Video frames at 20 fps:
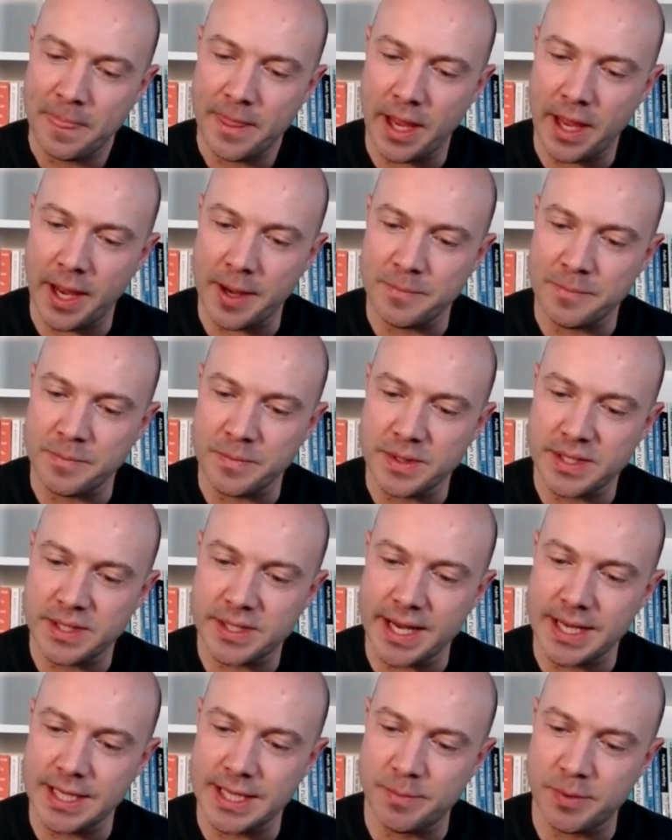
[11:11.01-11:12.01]

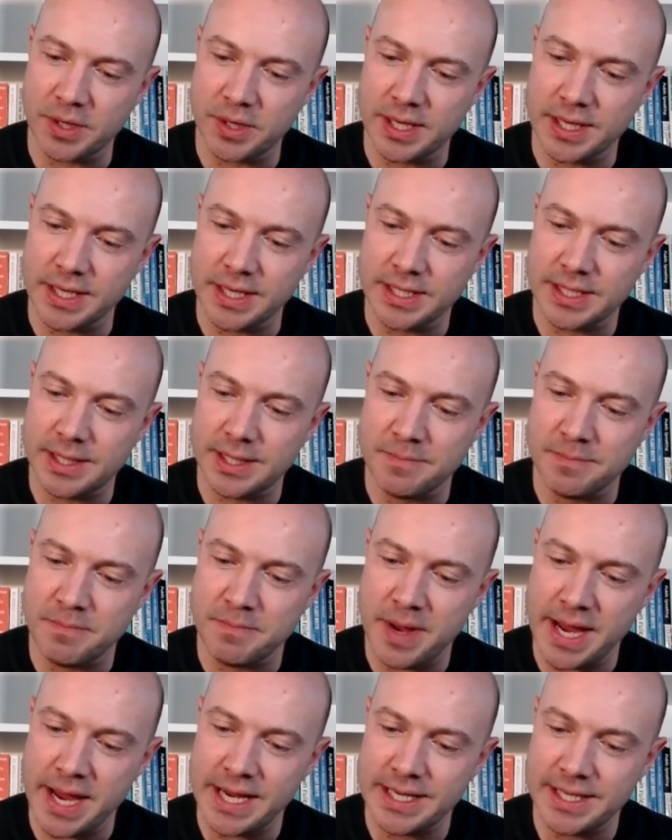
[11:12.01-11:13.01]
say in the book is the
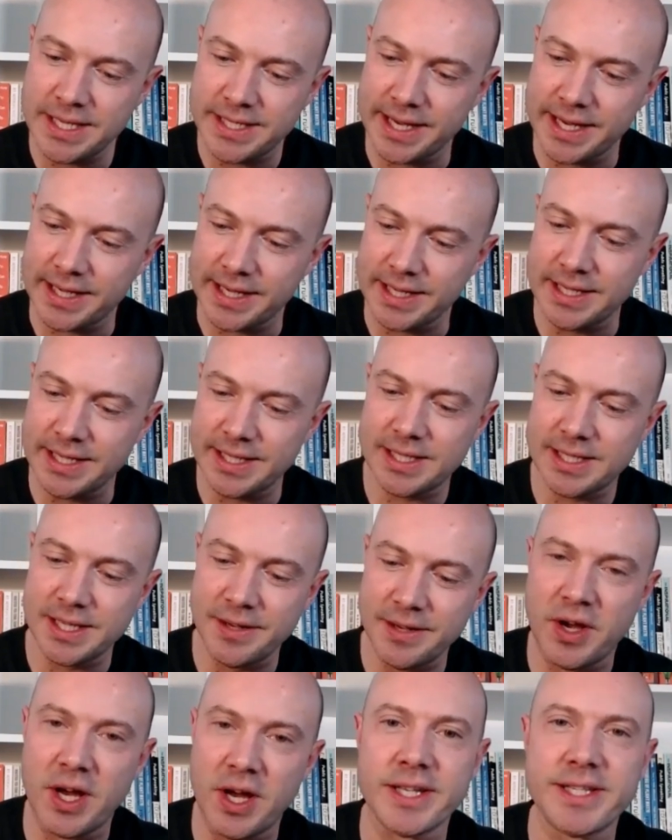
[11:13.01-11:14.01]
main sickness
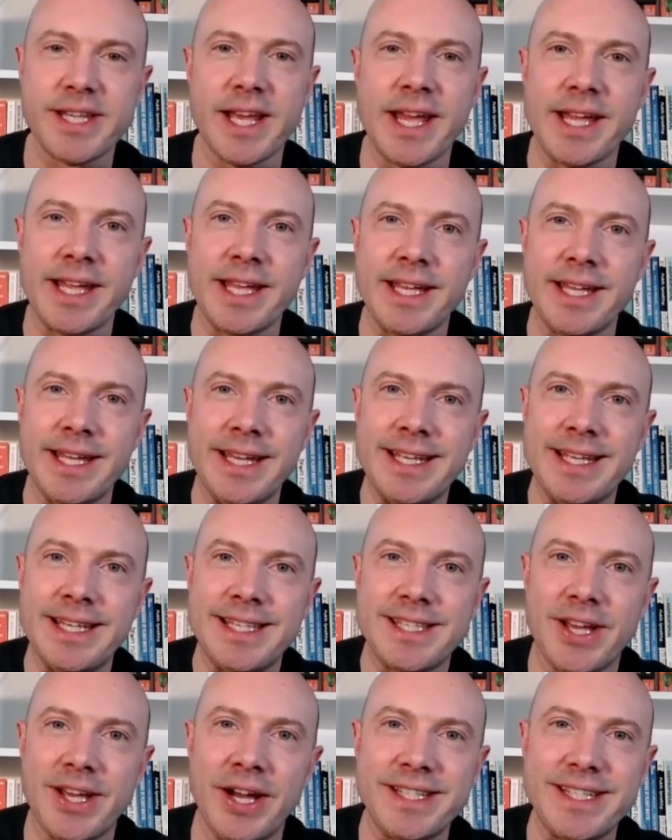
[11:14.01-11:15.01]
of our day
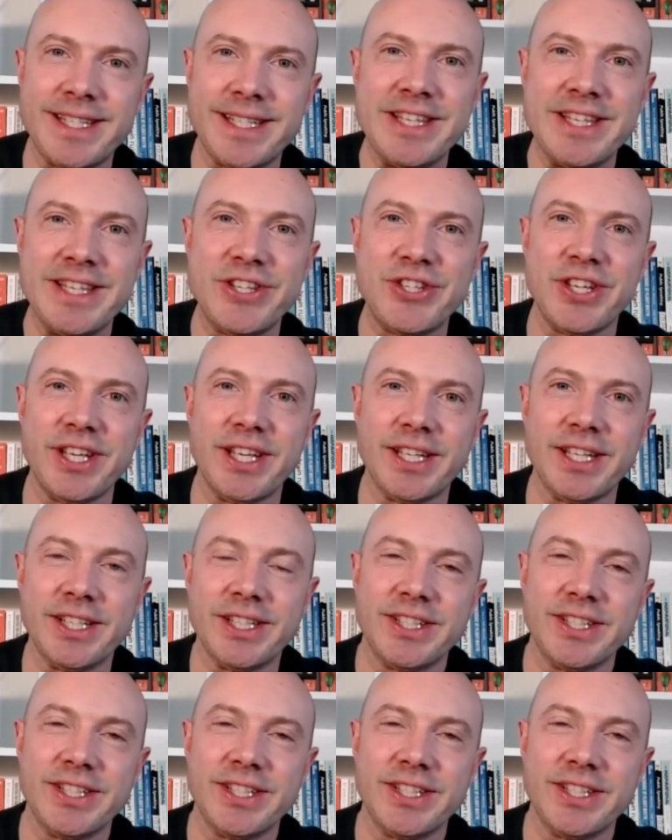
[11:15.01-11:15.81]
is identity.